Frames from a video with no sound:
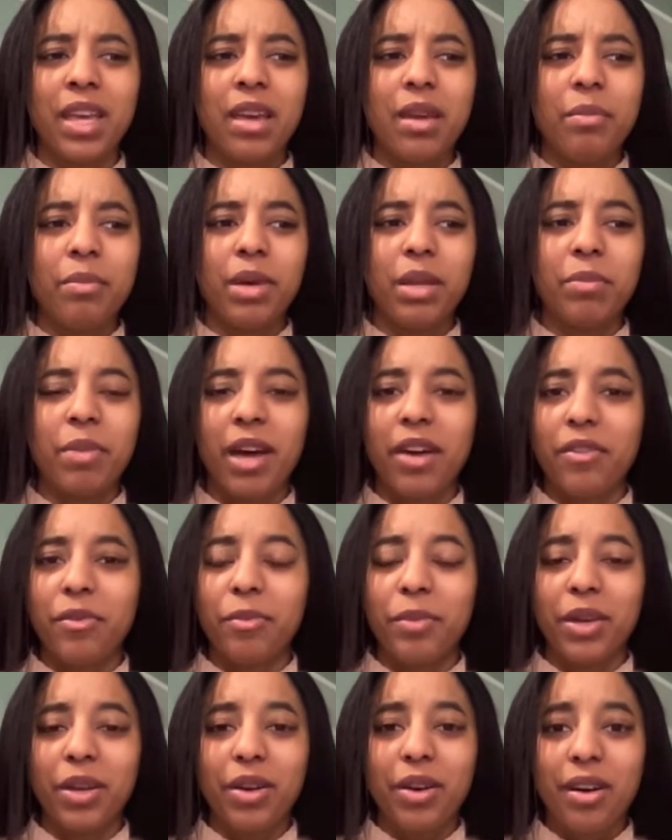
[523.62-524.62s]
Bed Bath &
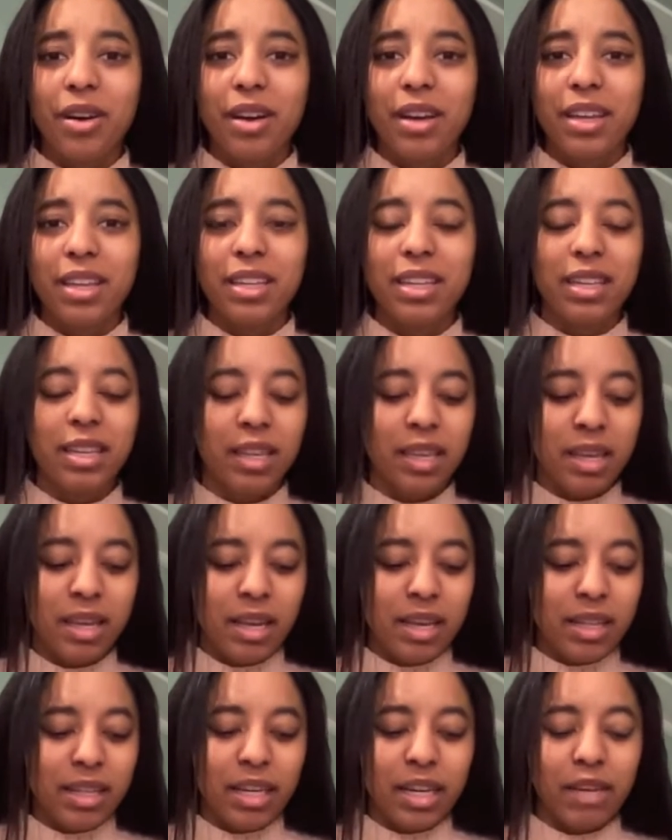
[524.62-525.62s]
Beyond.
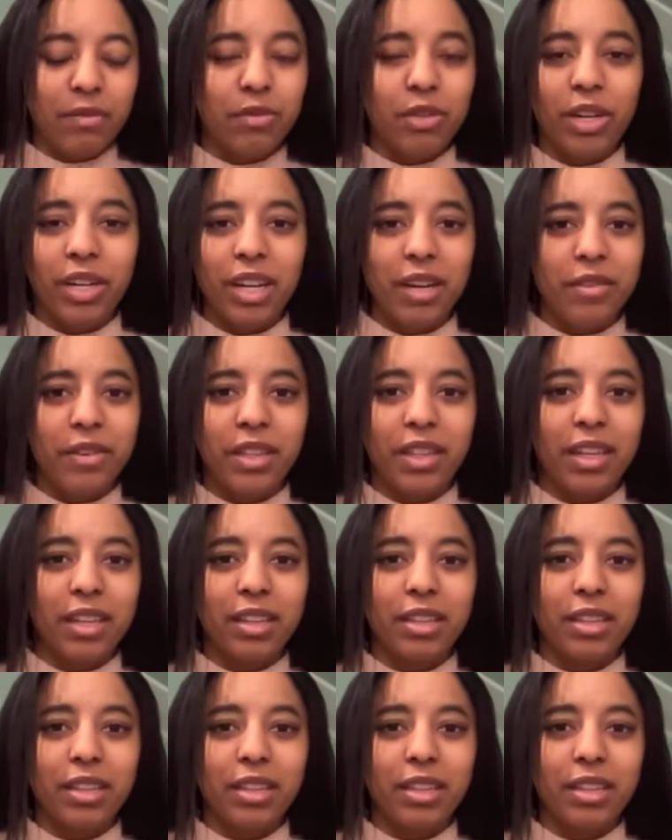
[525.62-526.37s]
Like, I've tried everything.